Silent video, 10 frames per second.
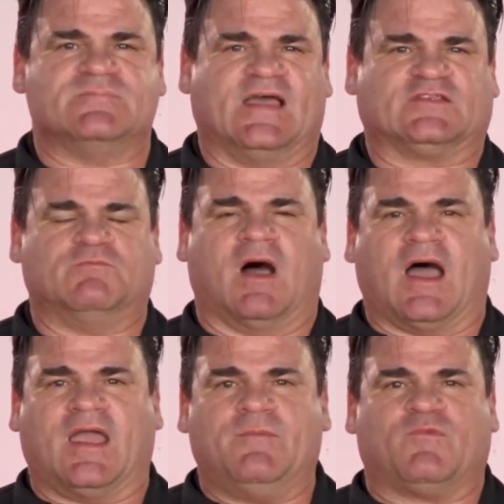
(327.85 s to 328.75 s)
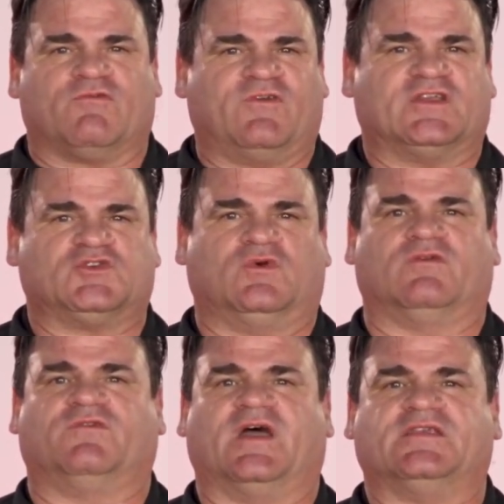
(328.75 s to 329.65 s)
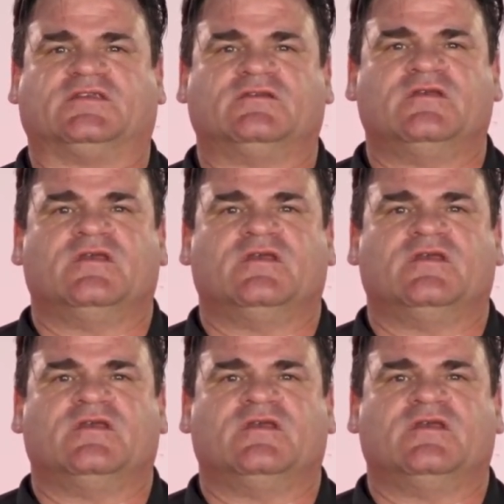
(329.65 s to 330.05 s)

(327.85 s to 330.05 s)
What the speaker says: That's my professional advice.